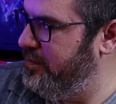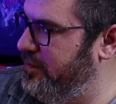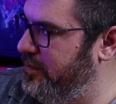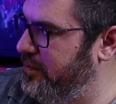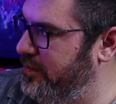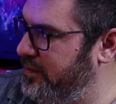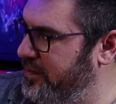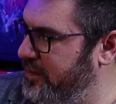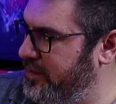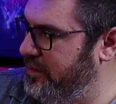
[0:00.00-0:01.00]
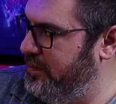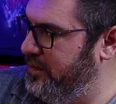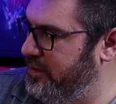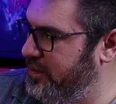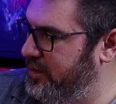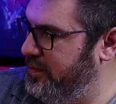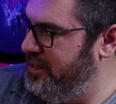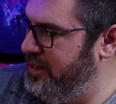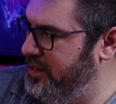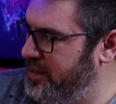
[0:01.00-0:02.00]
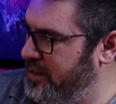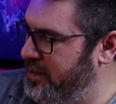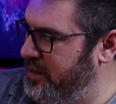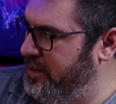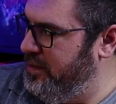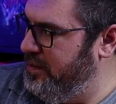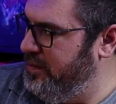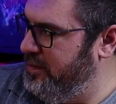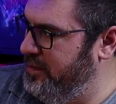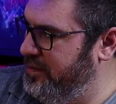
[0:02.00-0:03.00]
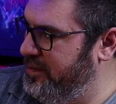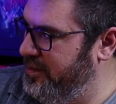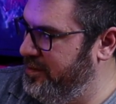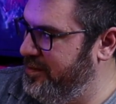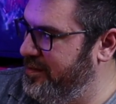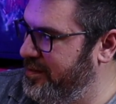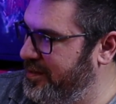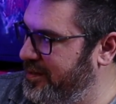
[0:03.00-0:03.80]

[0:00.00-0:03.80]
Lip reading: [no speech]